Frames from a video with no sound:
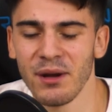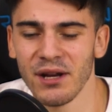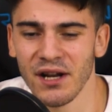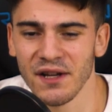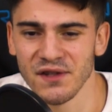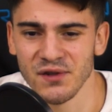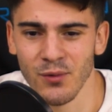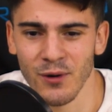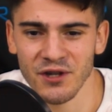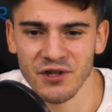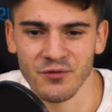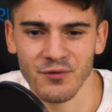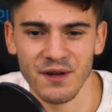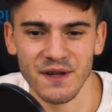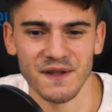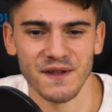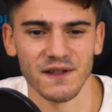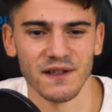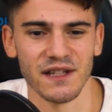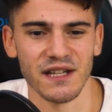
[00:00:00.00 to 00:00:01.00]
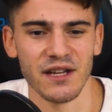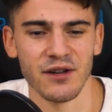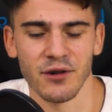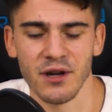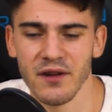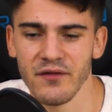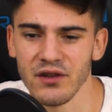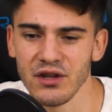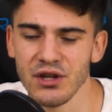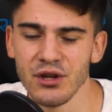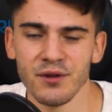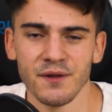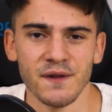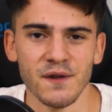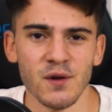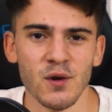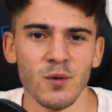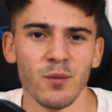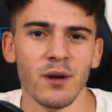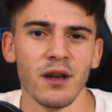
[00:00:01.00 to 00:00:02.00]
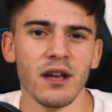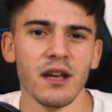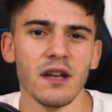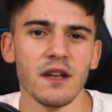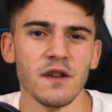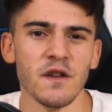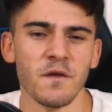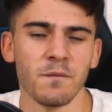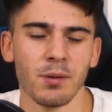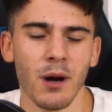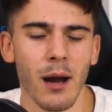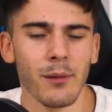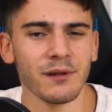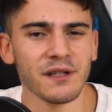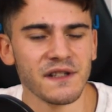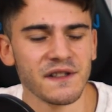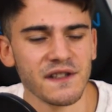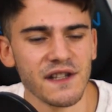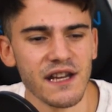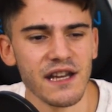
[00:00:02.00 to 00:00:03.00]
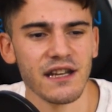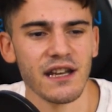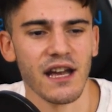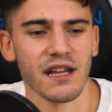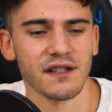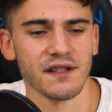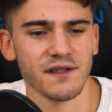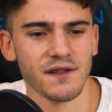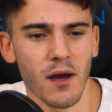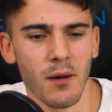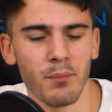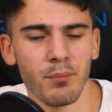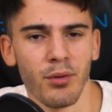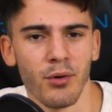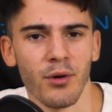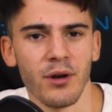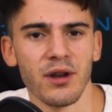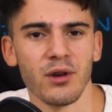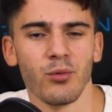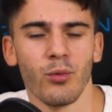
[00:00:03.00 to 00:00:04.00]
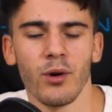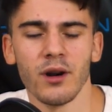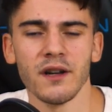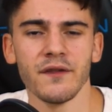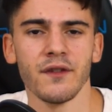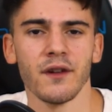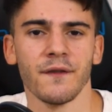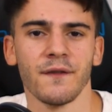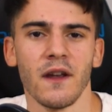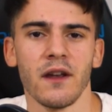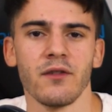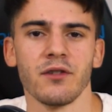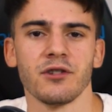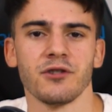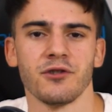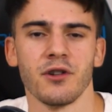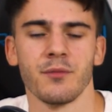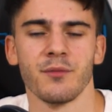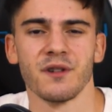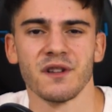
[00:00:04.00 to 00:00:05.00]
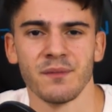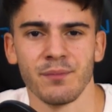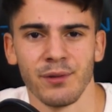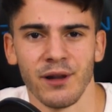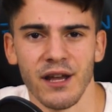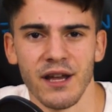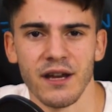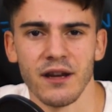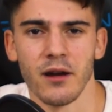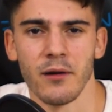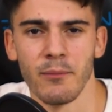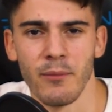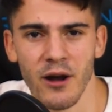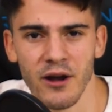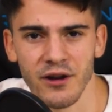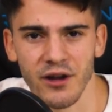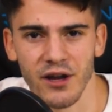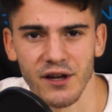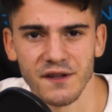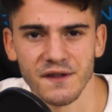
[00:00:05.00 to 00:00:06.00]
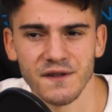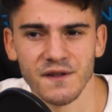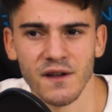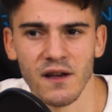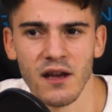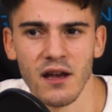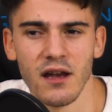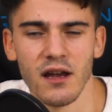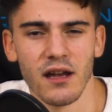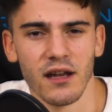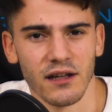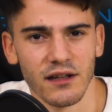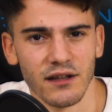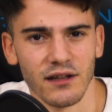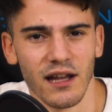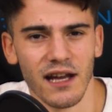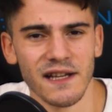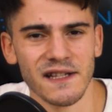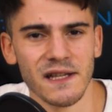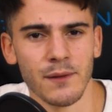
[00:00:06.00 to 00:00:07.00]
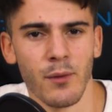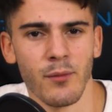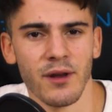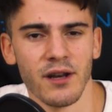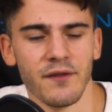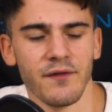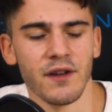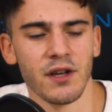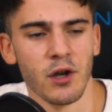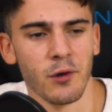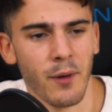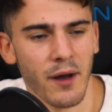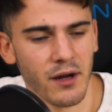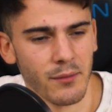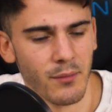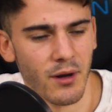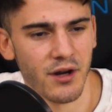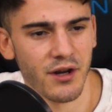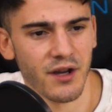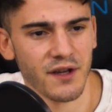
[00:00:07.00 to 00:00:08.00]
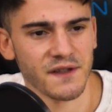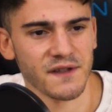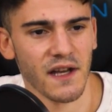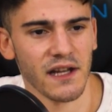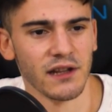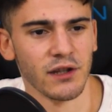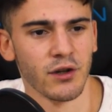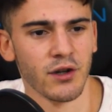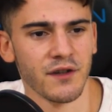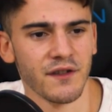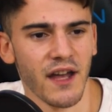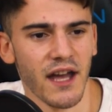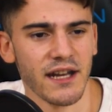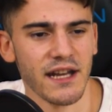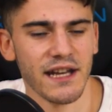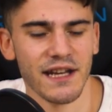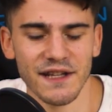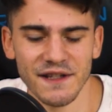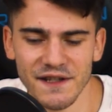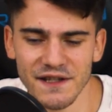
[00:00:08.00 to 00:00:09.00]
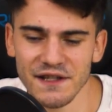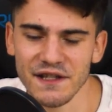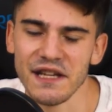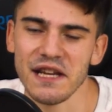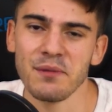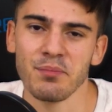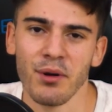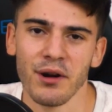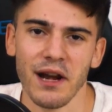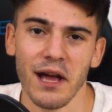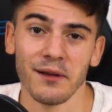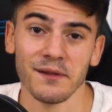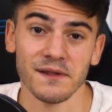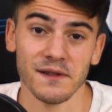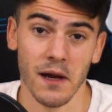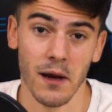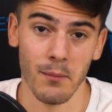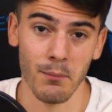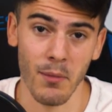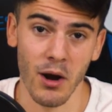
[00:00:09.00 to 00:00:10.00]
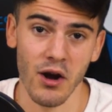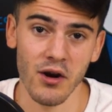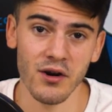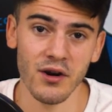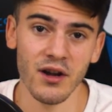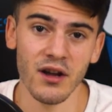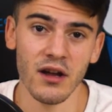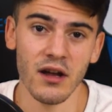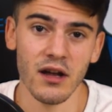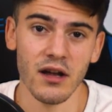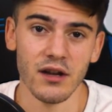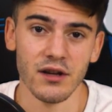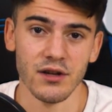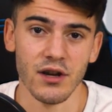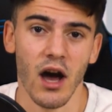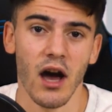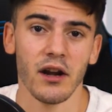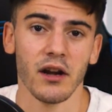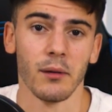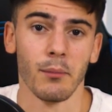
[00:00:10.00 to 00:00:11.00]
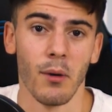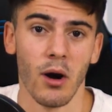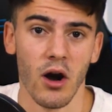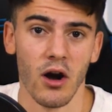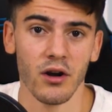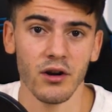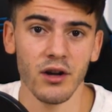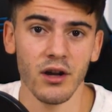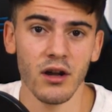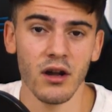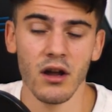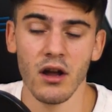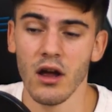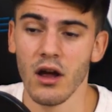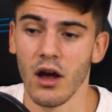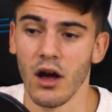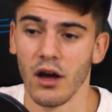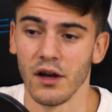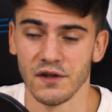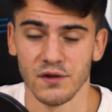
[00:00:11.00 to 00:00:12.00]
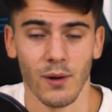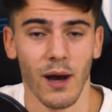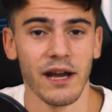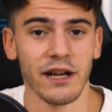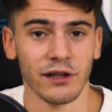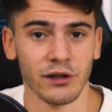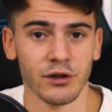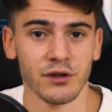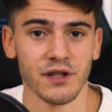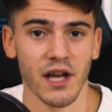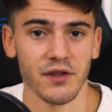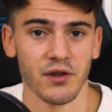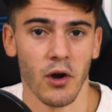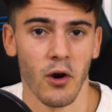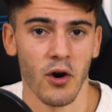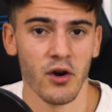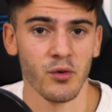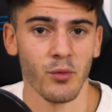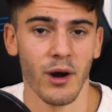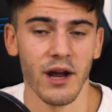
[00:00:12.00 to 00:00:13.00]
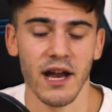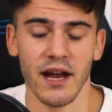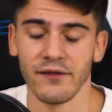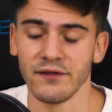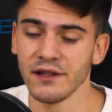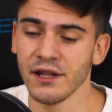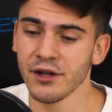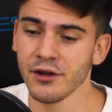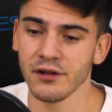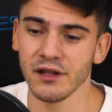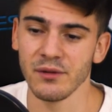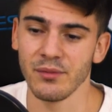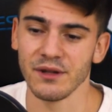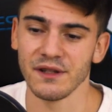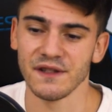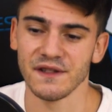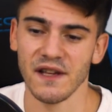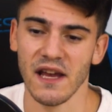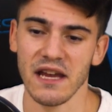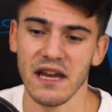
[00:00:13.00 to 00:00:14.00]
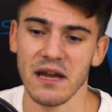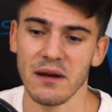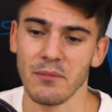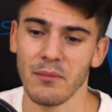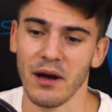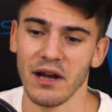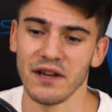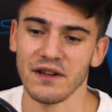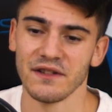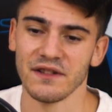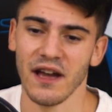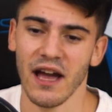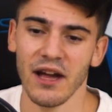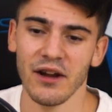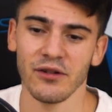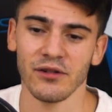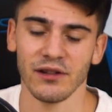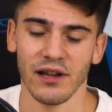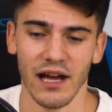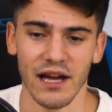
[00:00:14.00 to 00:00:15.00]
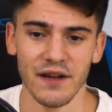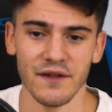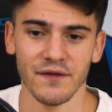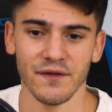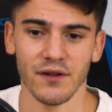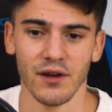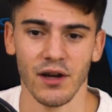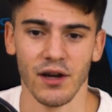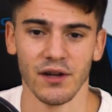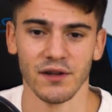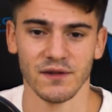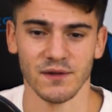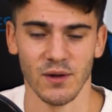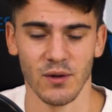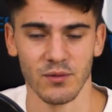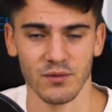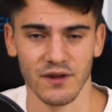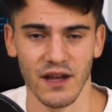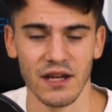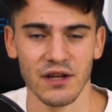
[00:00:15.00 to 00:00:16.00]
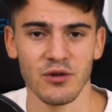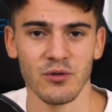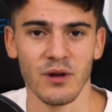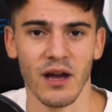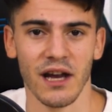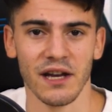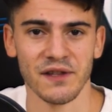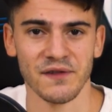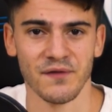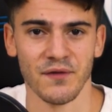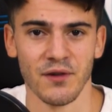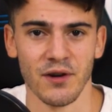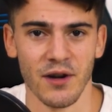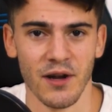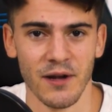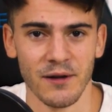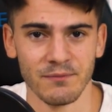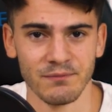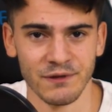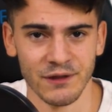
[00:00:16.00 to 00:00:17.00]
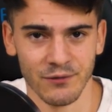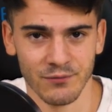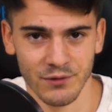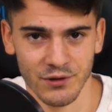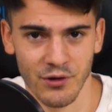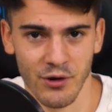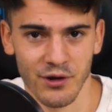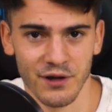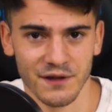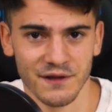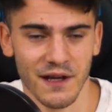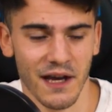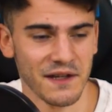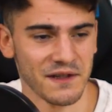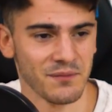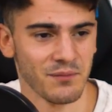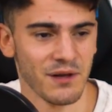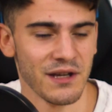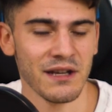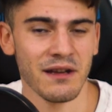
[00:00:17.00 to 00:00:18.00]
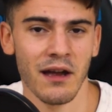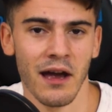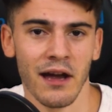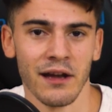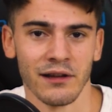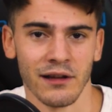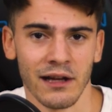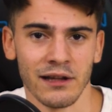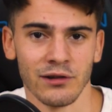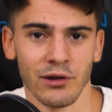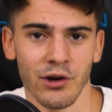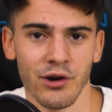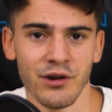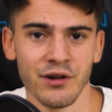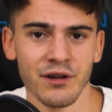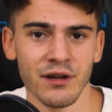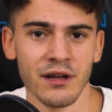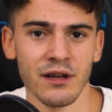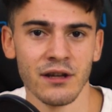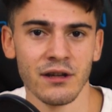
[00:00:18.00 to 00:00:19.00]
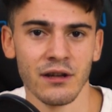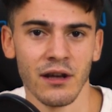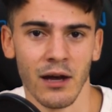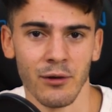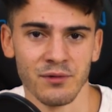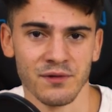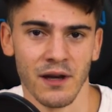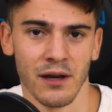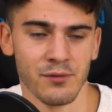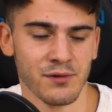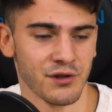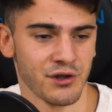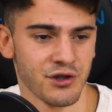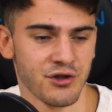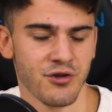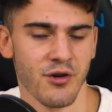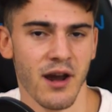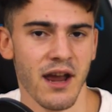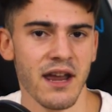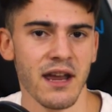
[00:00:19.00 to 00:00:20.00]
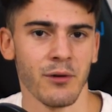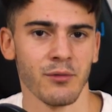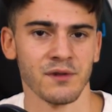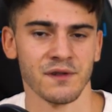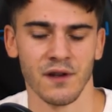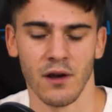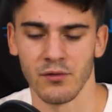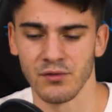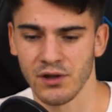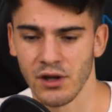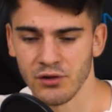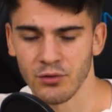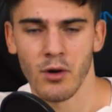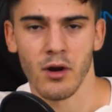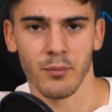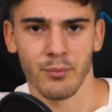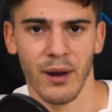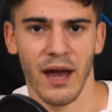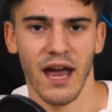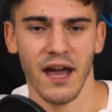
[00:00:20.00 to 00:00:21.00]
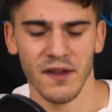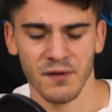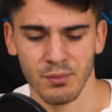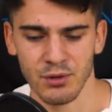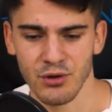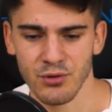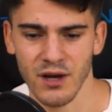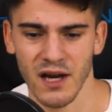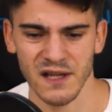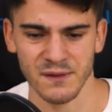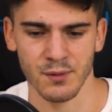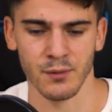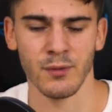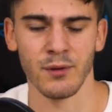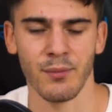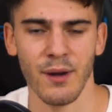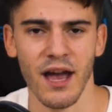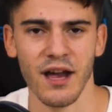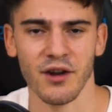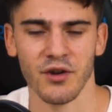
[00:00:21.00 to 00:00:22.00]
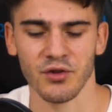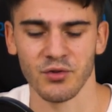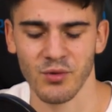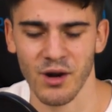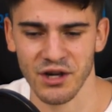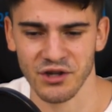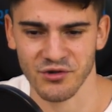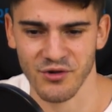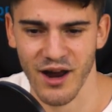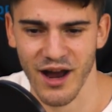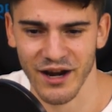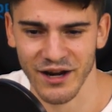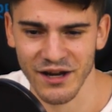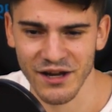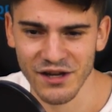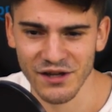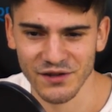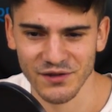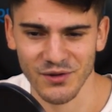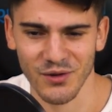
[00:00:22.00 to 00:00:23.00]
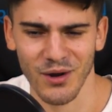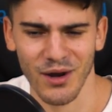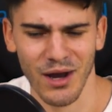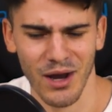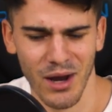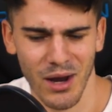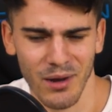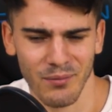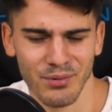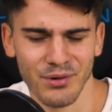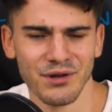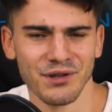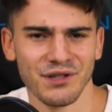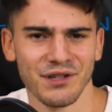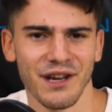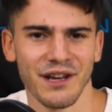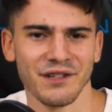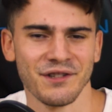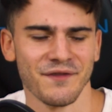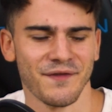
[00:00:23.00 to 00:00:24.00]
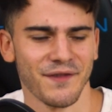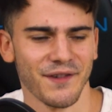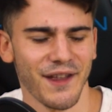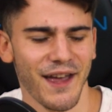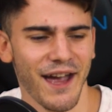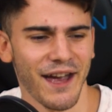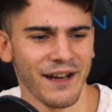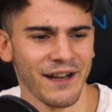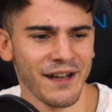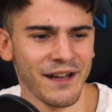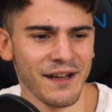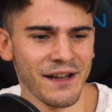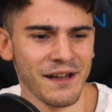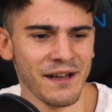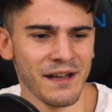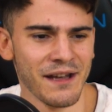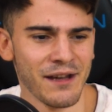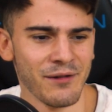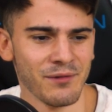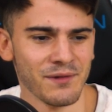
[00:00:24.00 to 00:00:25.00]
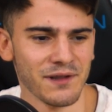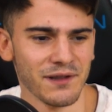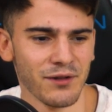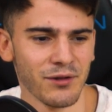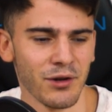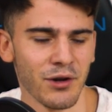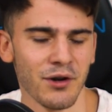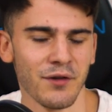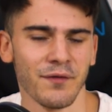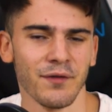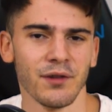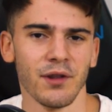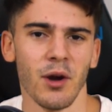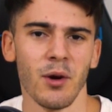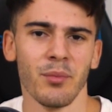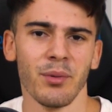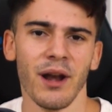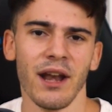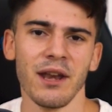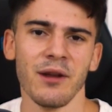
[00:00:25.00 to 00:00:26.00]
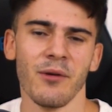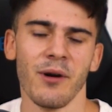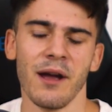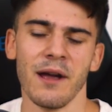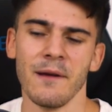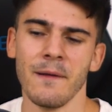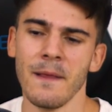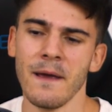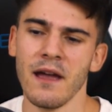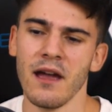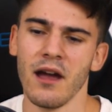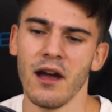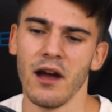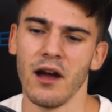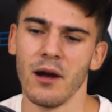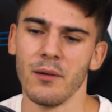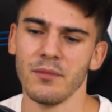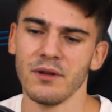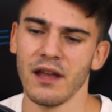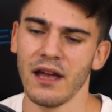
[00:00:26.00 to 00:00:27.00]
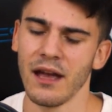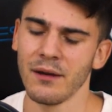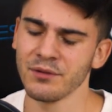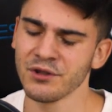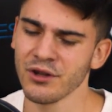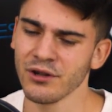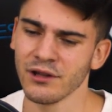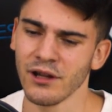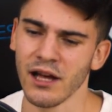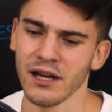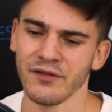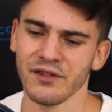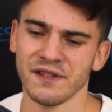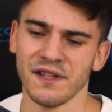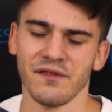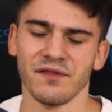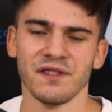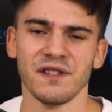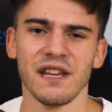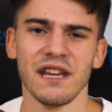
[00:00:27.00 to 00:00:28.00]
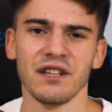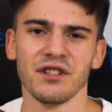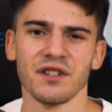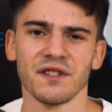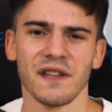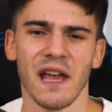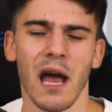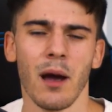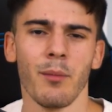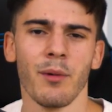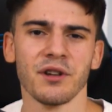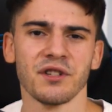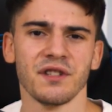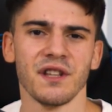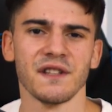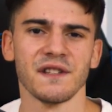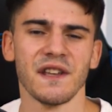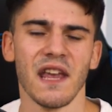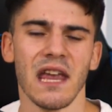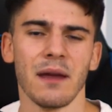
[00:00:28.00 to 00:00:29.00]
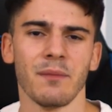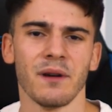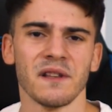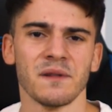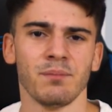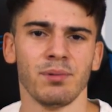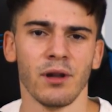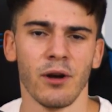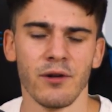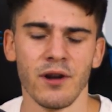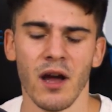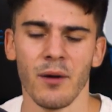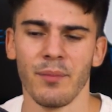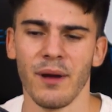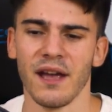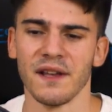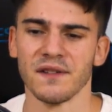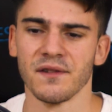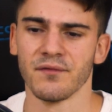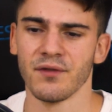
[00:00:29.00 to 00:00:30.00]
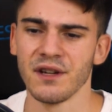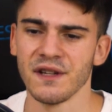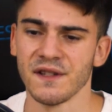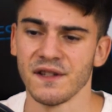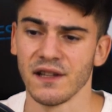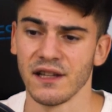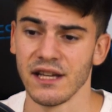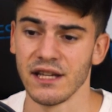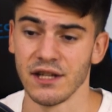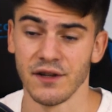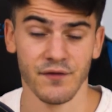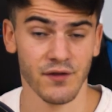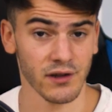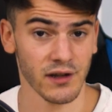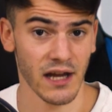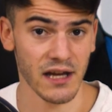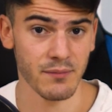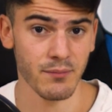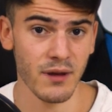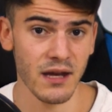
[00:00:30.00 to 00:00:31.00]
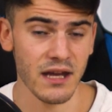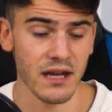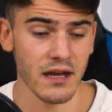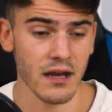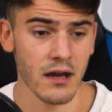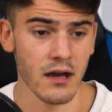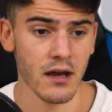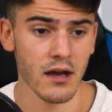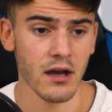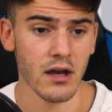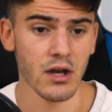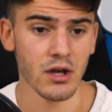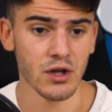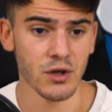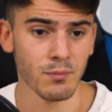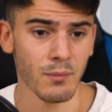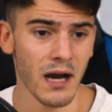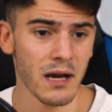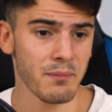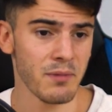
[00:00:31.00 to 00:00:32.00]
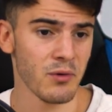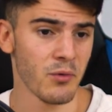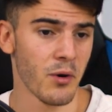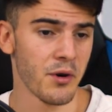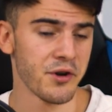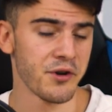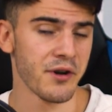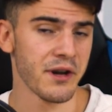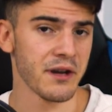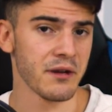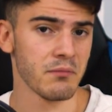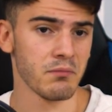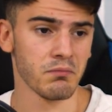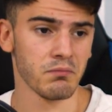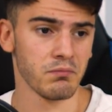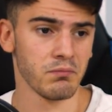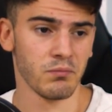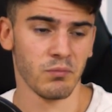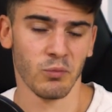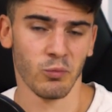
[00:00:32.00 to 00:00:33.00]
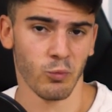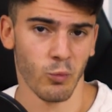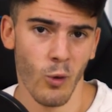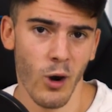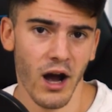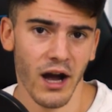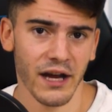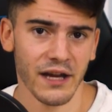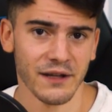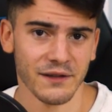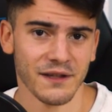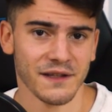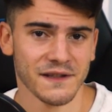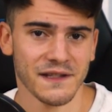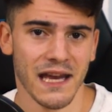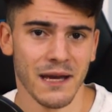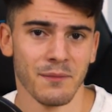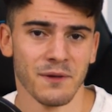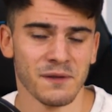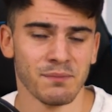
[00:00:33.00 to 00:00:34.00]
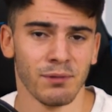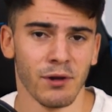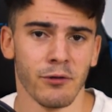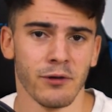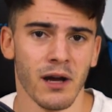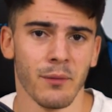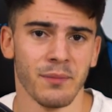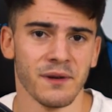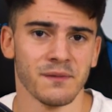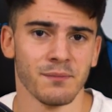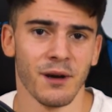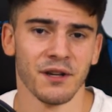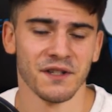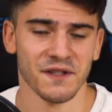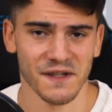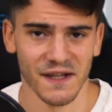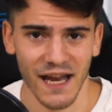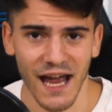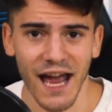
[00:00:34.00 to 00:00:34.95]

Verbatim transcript: been on Twitch recently or even YouTube, you've probably seen at some point one of your favorite streamers playing Among Us. And last time I made a video about Among Us, I learned that it is indeed pronounced Among, not Among. Uh, so I had to learn that the hard way. I've literally been saying it my entire life. Uh, so thank you guys for uh, you know criticizing me. I, I learned. I was I was astray. I was I was on the wrong path, but you guys put me back on the right track. So I appreciate you for that. It was a little hurtful though. But anyway, um, I'm sure a lot of us have seen just how much this game has blown up as of recently. And if you're like me, you might be wondering, why this game has blown up as much as it